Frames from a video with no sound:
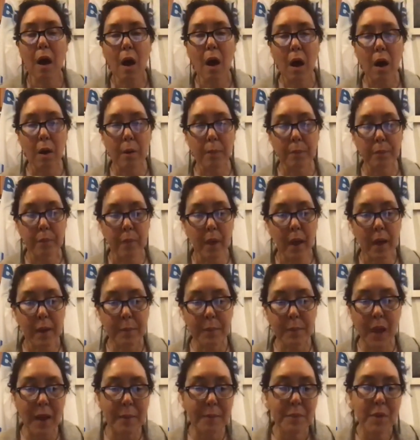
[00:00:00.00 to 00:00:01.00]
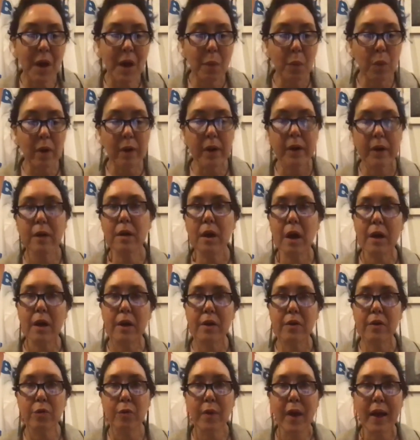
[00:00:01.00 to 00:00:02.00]
I'm not working on
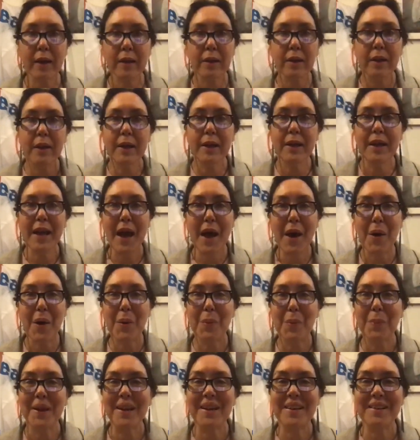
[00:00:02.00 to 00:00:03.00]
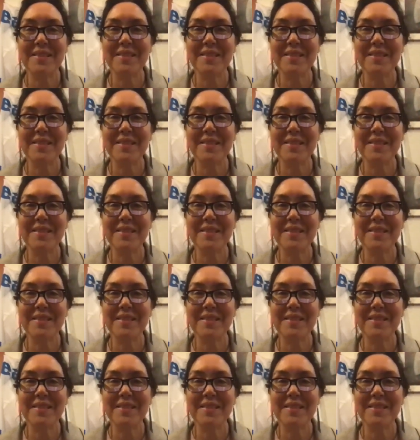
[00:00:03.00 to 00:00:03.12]
it directly now, but